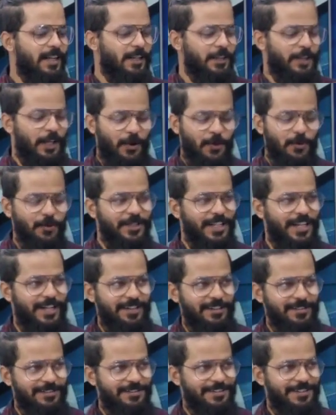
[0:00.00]
They cook
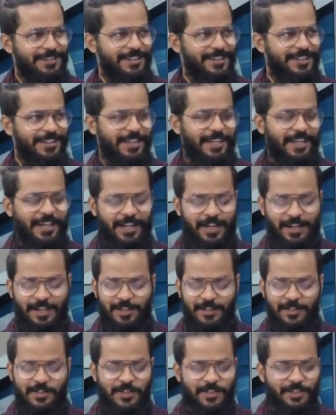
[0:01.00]
there.
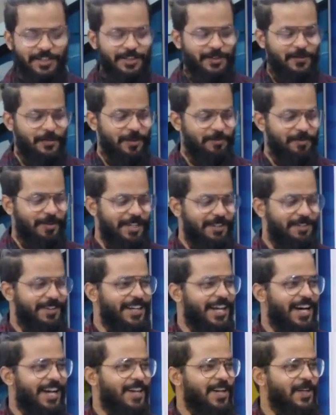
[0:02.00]
Their children will be
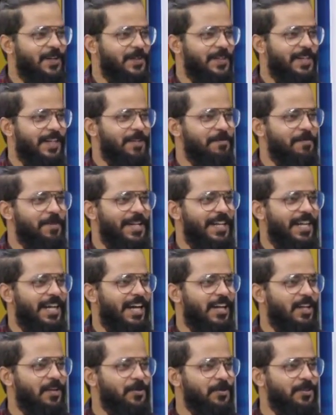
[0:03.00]
living around and playing
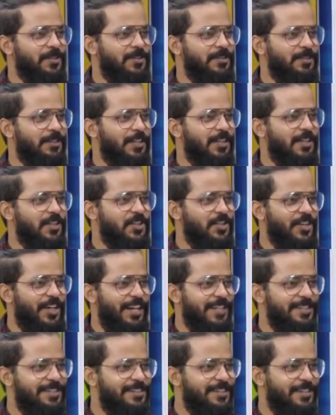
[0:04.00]
around the
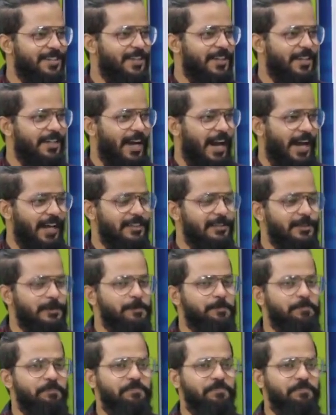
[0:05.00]
kachras, the racks.